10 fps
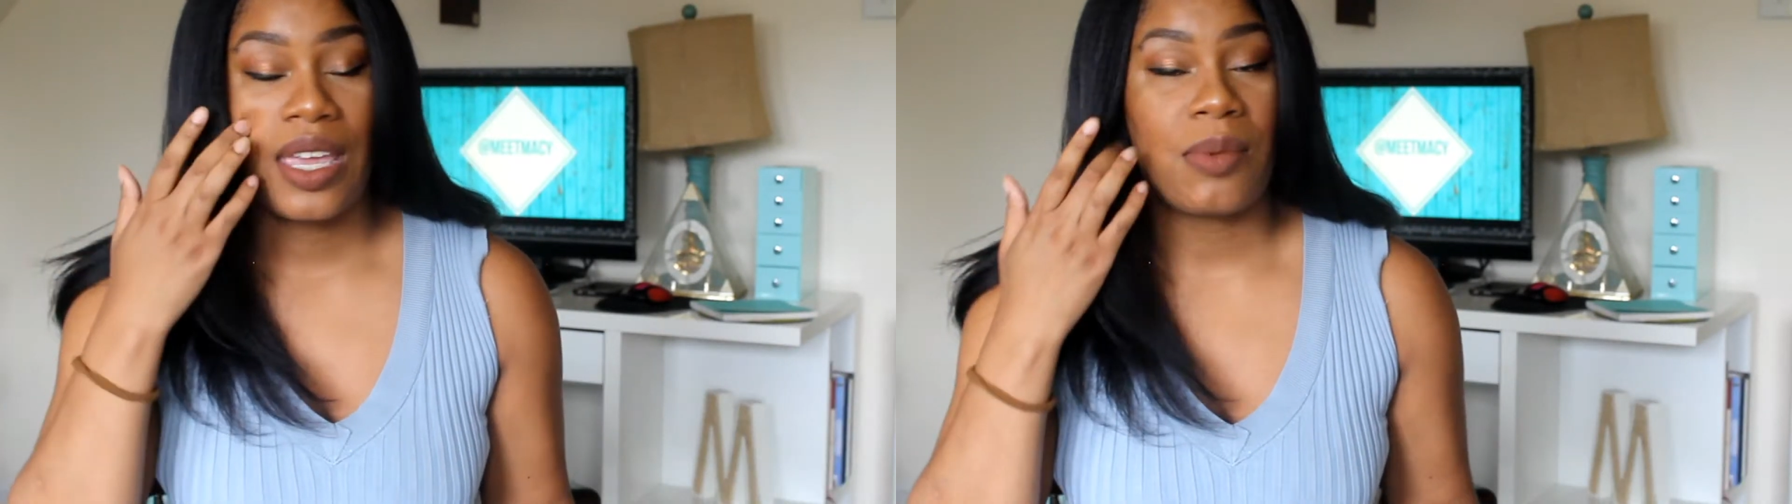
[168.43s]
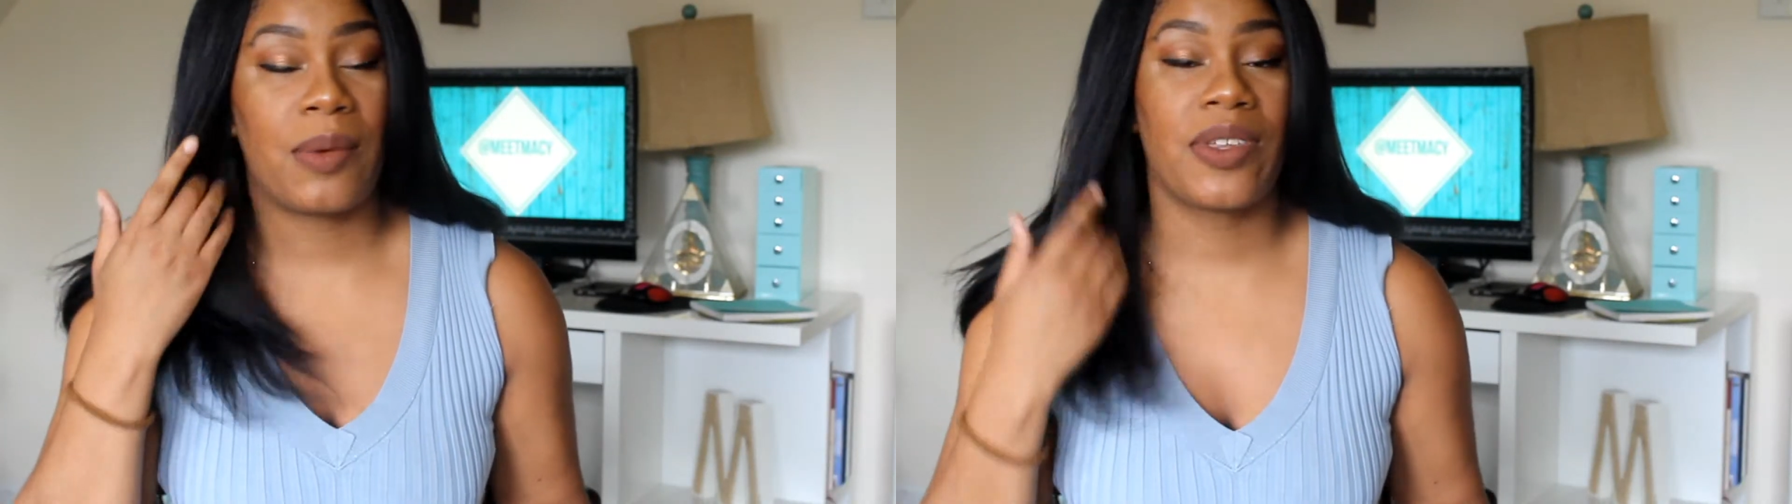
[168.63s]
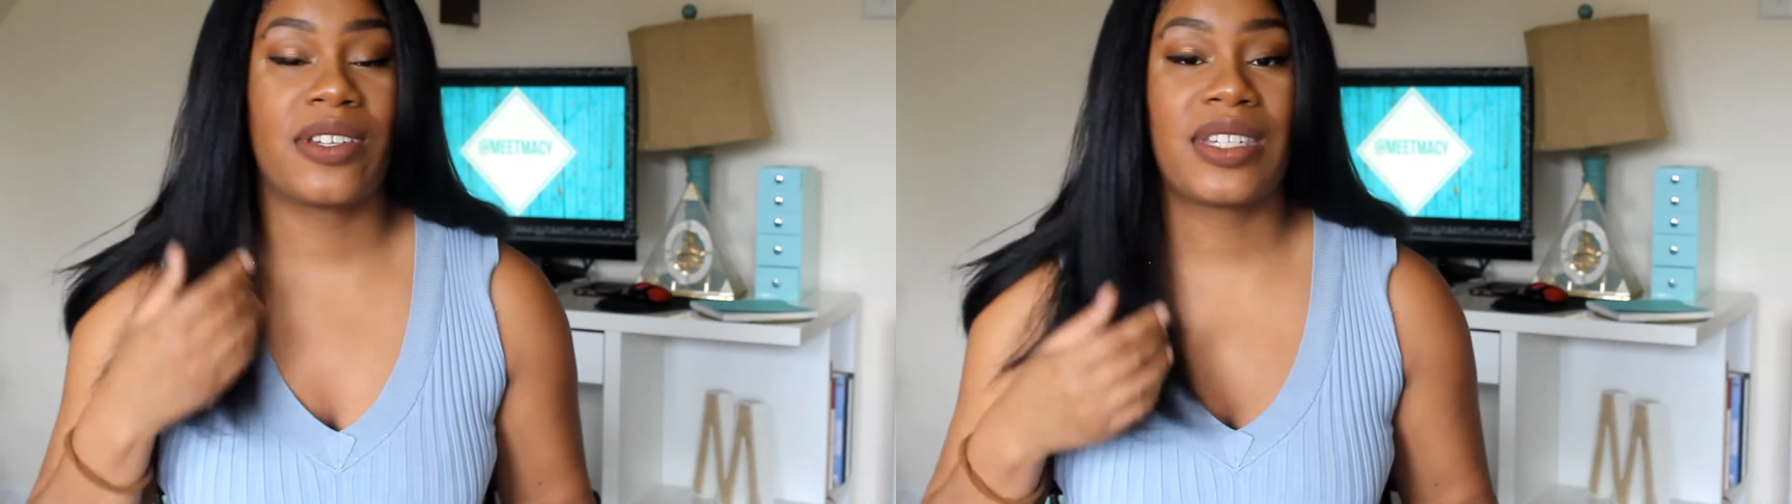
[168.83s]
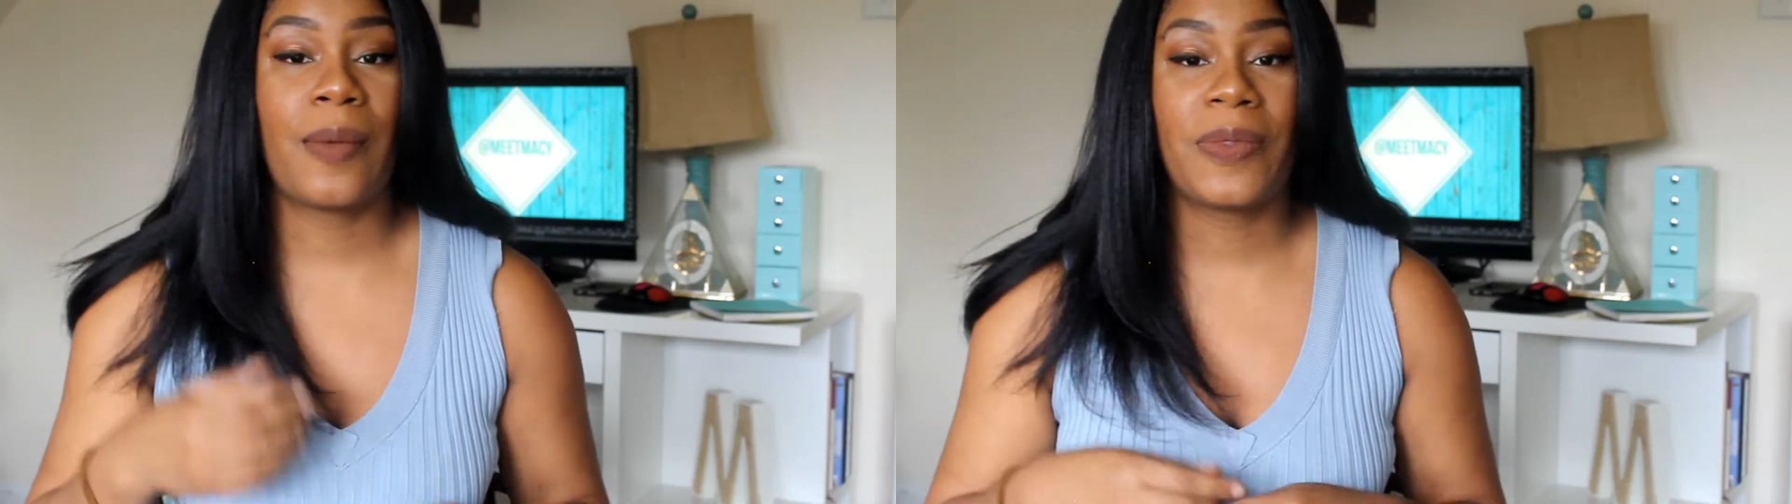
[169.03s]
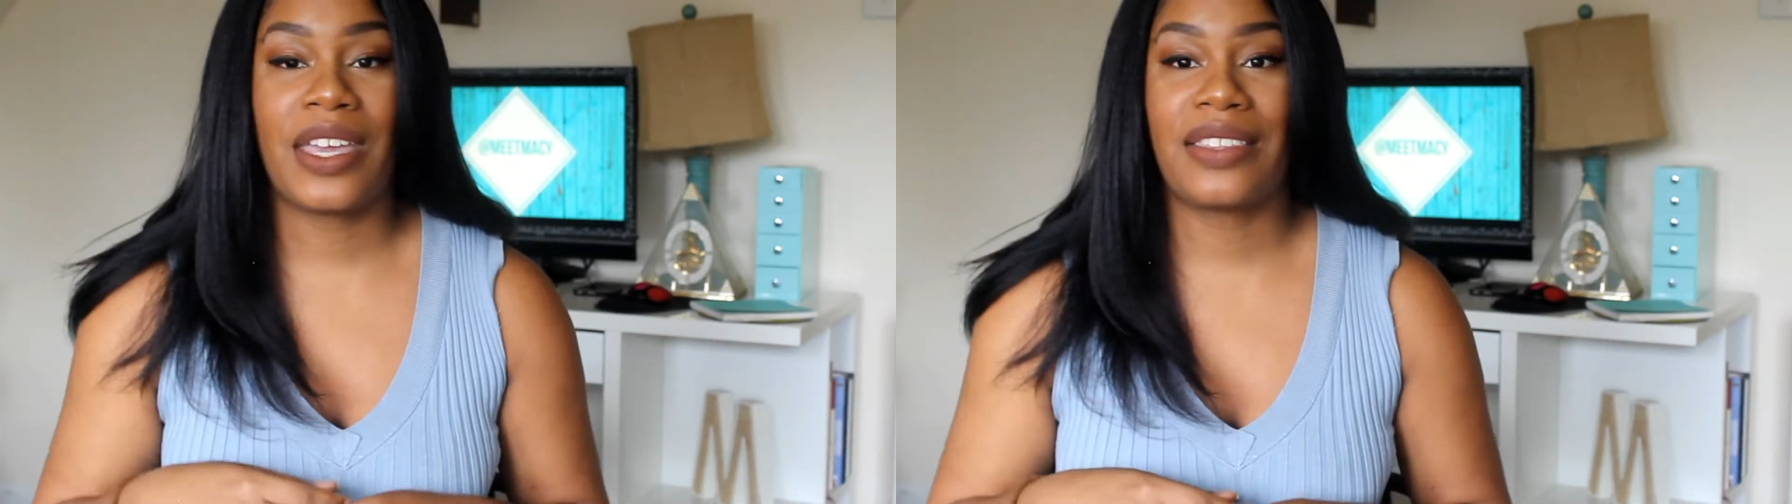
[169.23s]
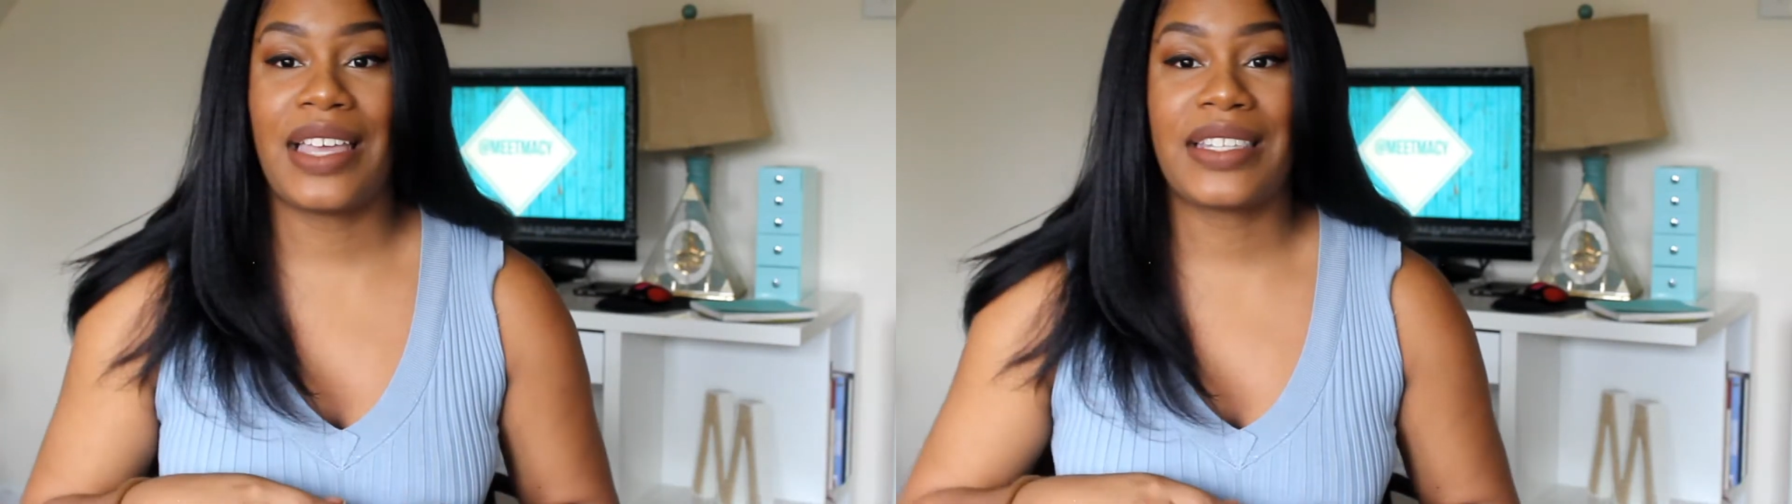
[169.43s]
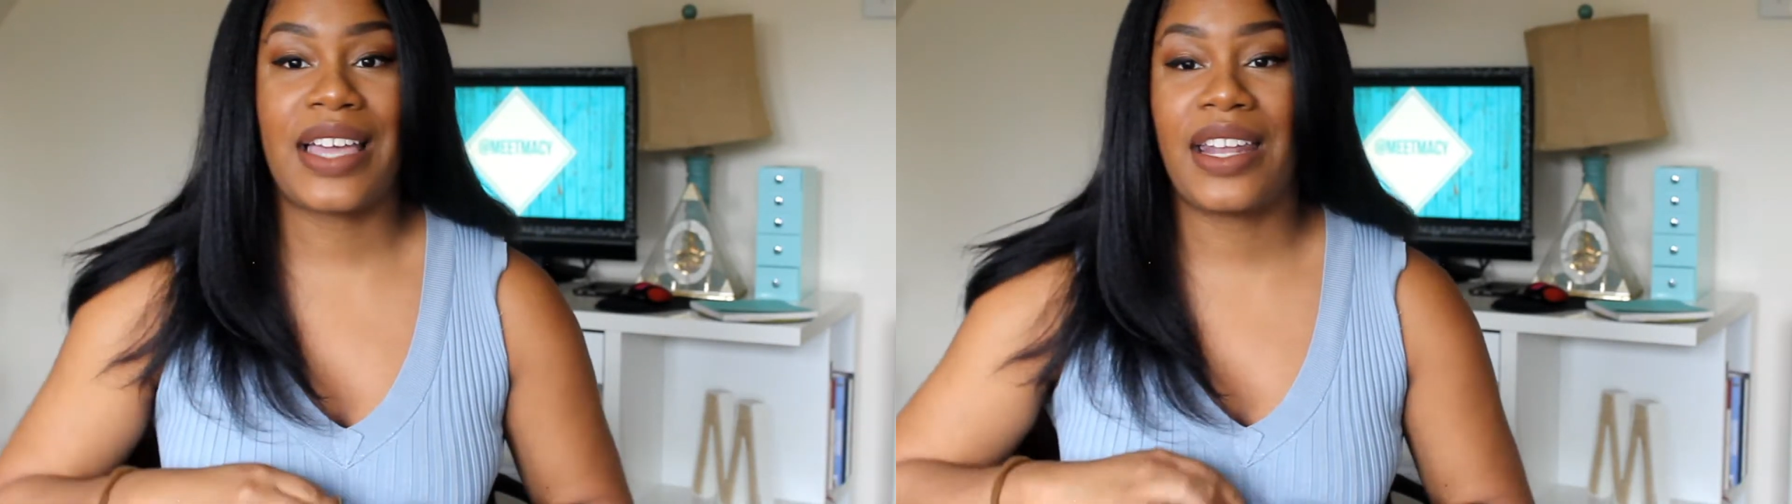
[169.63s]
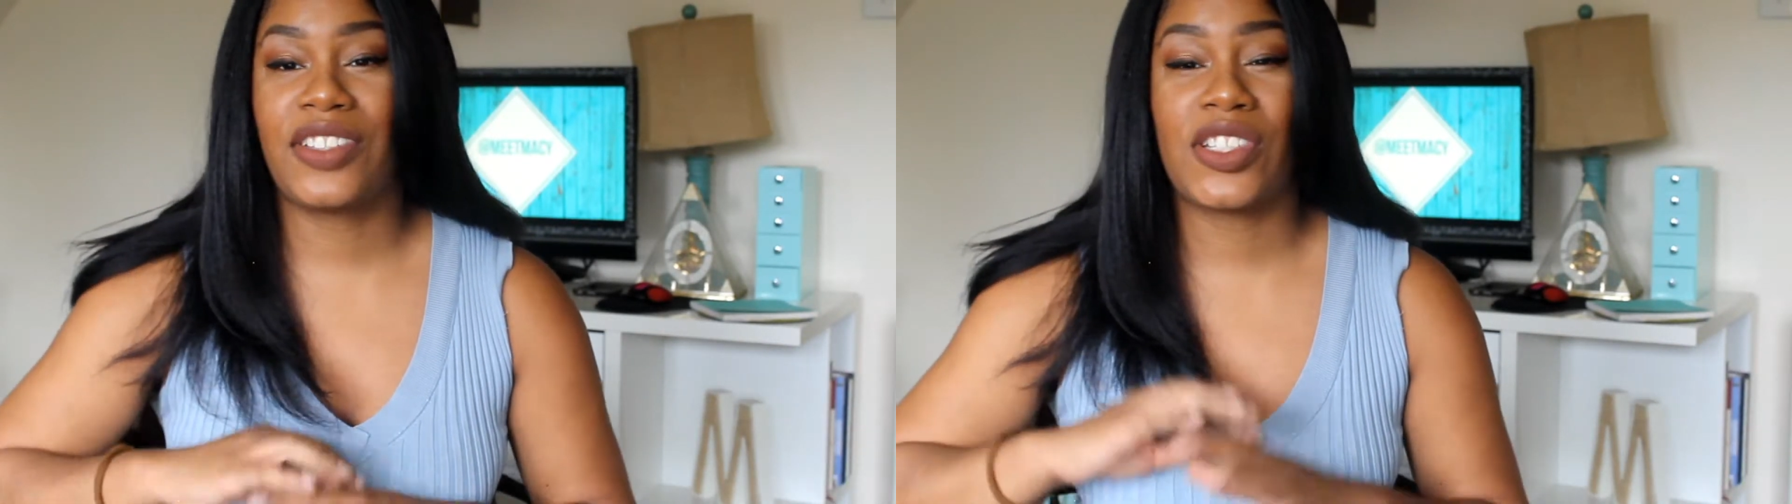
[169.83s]
Maybe there's something that's
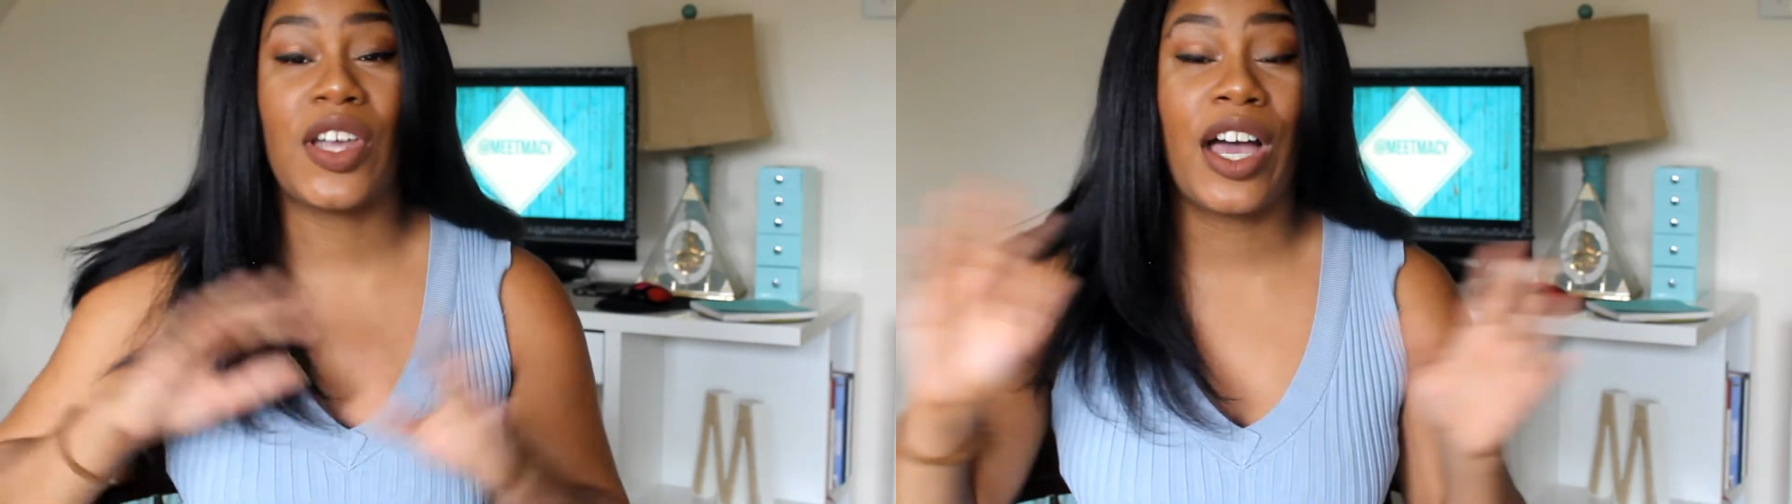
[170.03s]
kind of just